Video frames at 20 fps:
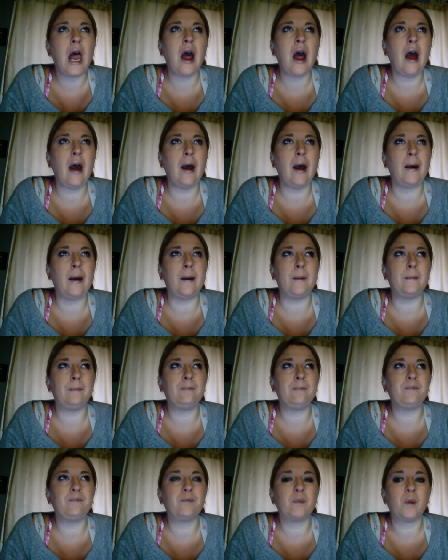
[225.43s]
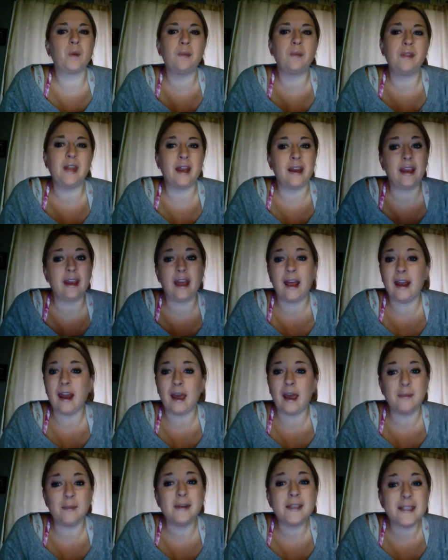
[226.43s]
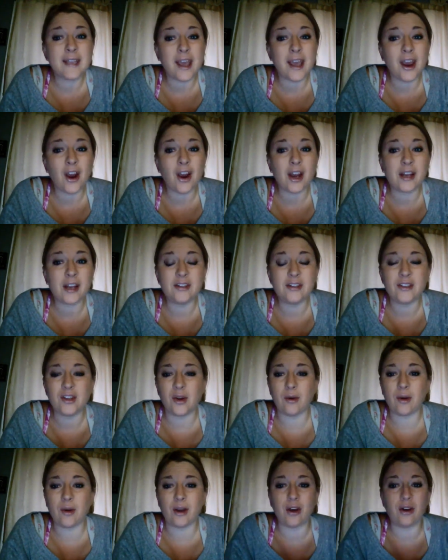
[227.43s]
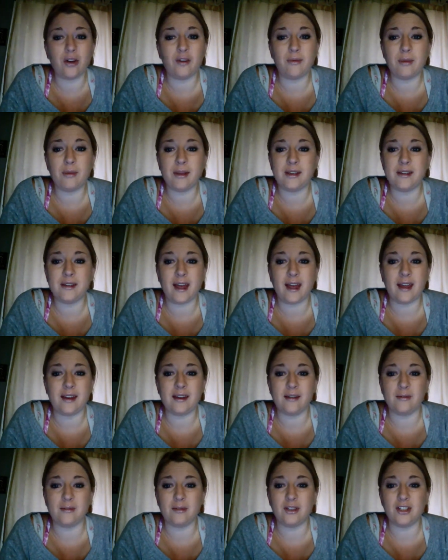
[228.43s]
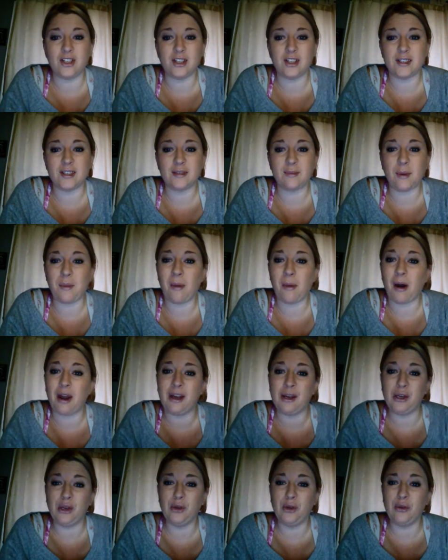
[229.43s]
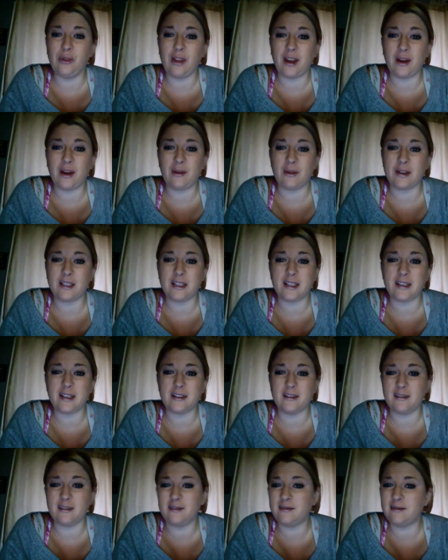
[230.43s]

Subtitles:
But then again, I miscarried, so it could have been that it was just my body knew that it wasn't,